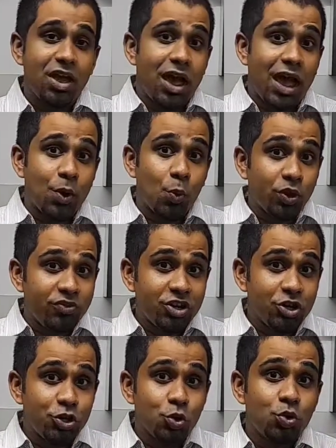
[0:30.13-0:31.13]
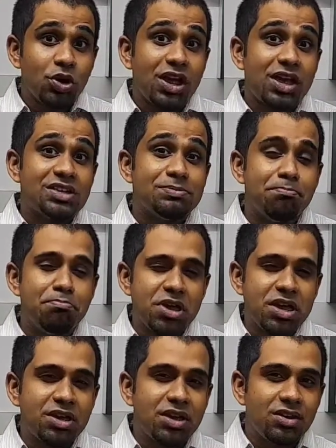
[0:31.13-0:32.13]
And what you're going to do is
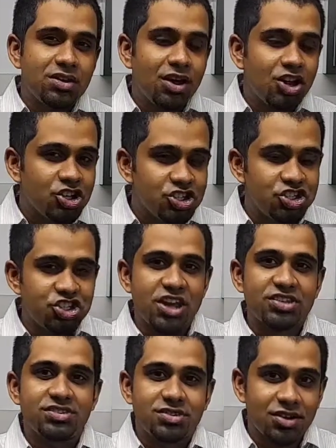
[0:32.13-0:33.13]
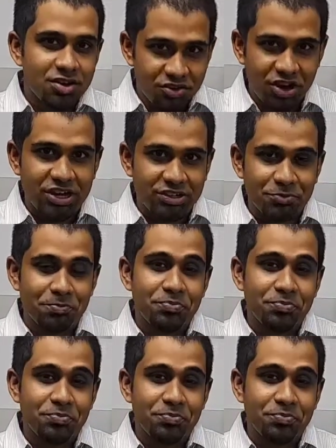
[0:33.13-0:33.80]
bake it just right.